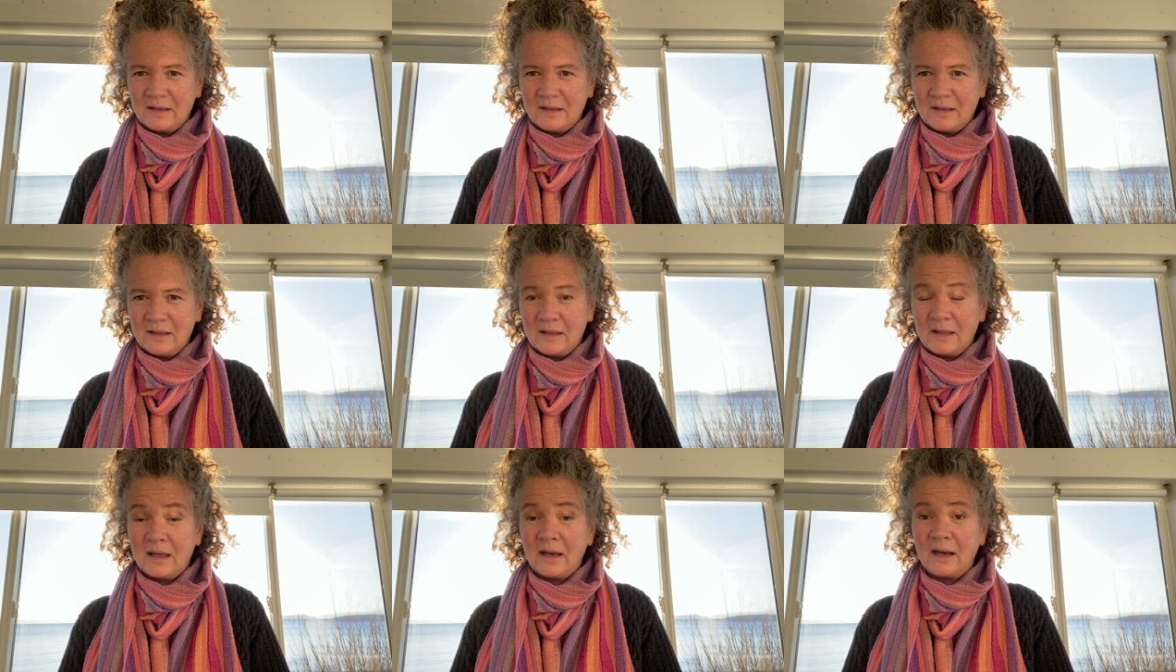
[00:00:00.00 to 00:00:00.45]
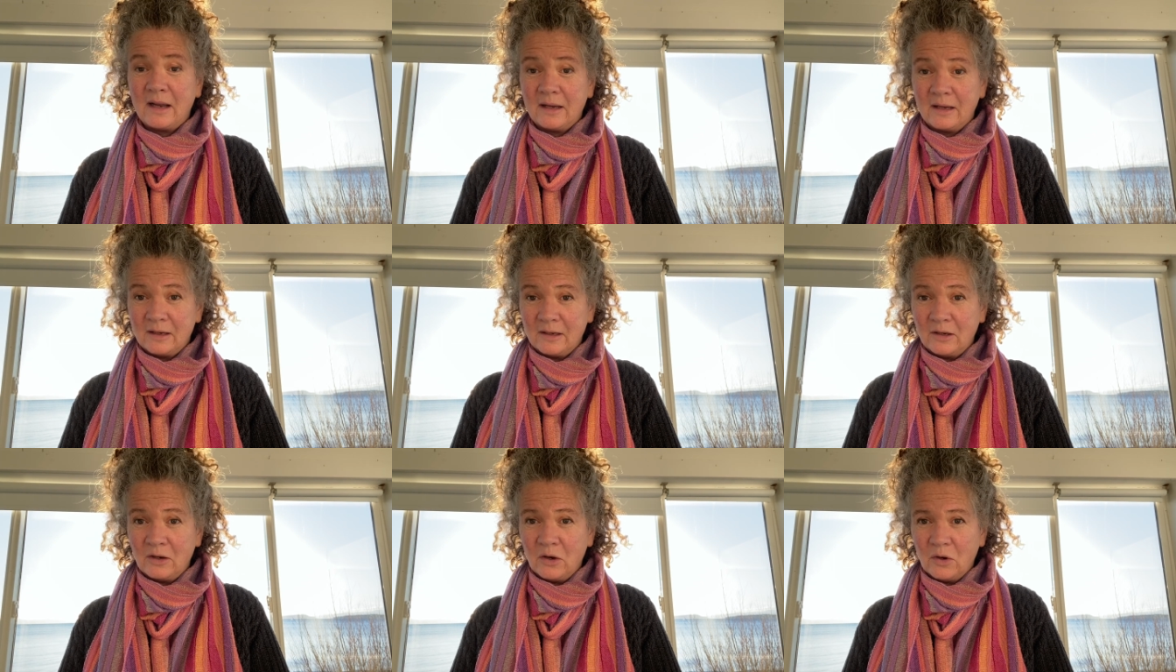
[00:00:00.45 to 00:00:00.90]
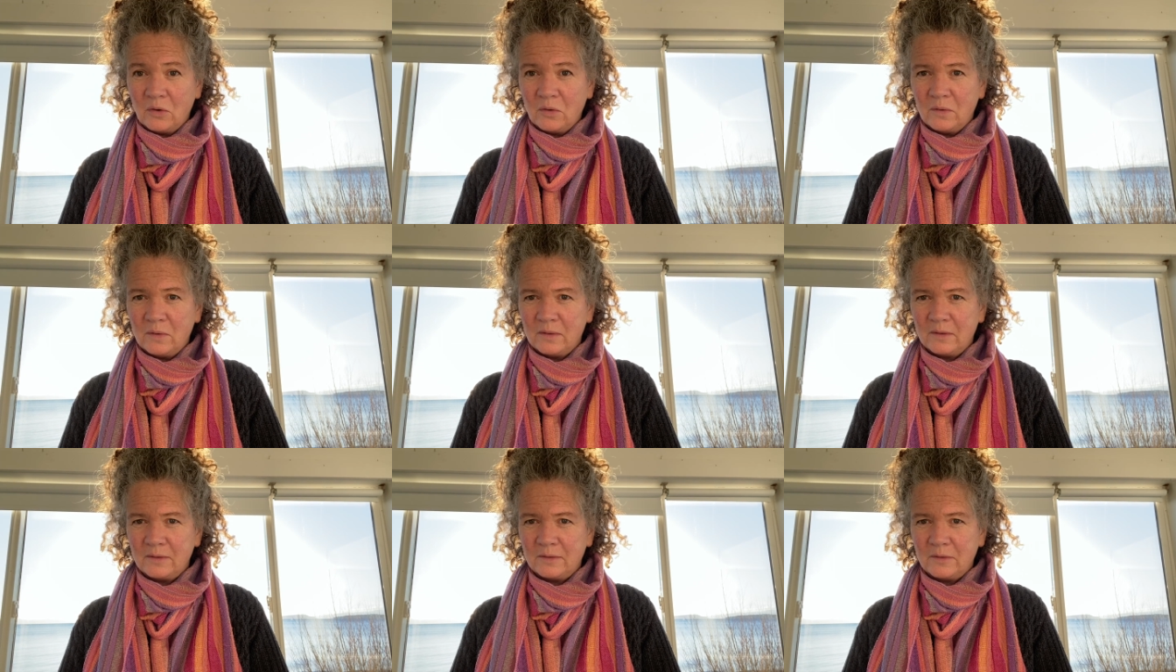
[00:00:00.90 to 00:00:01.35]
that I could go
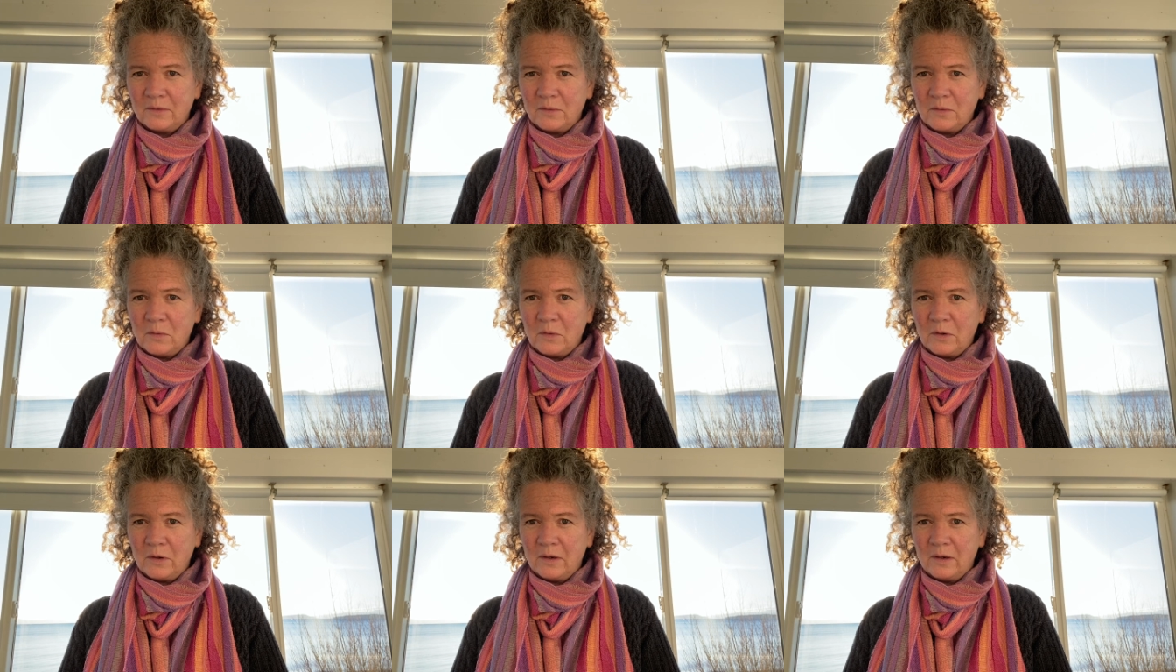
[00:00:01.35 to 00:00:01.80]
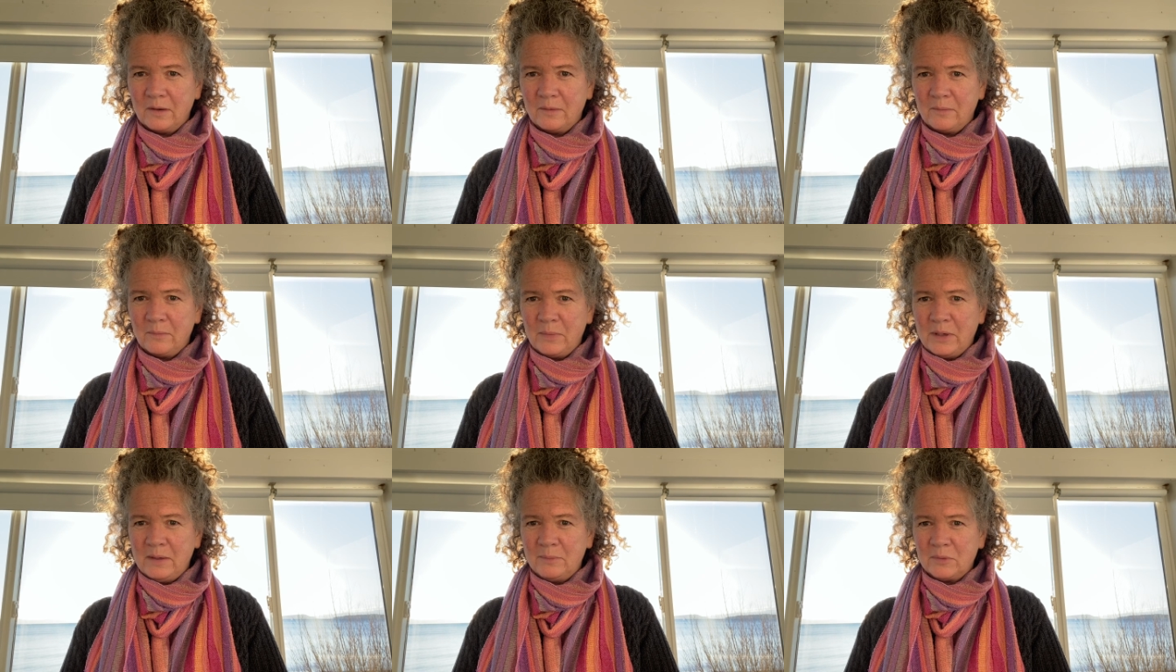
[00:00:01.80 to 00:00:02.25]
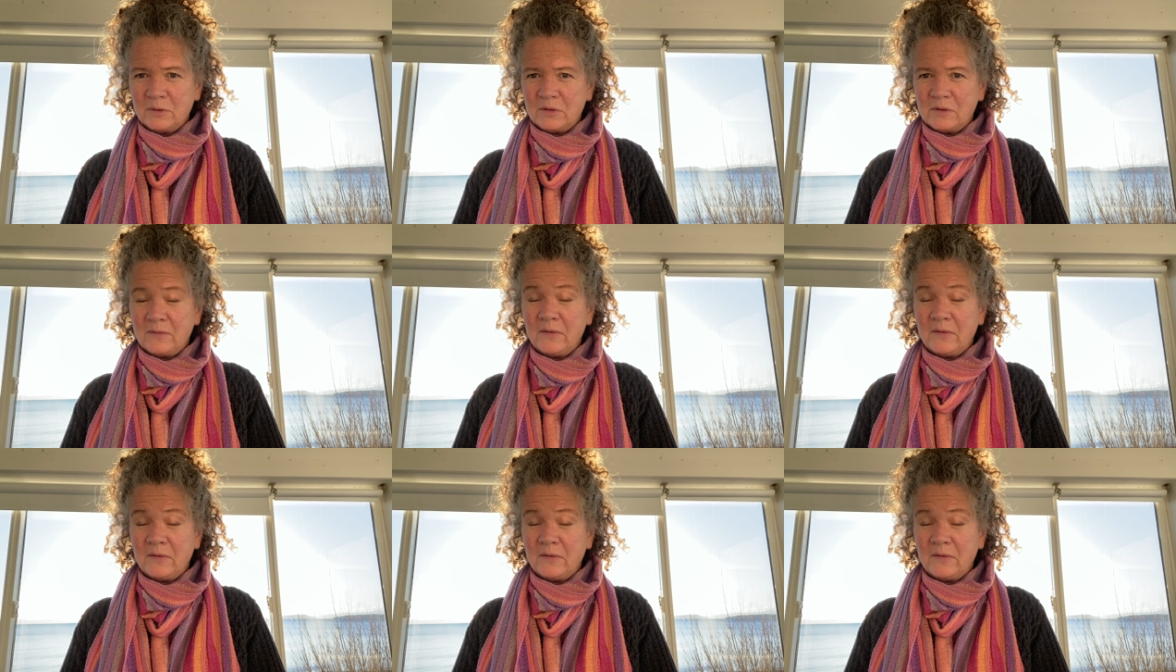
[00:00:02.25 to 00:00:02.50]
or people's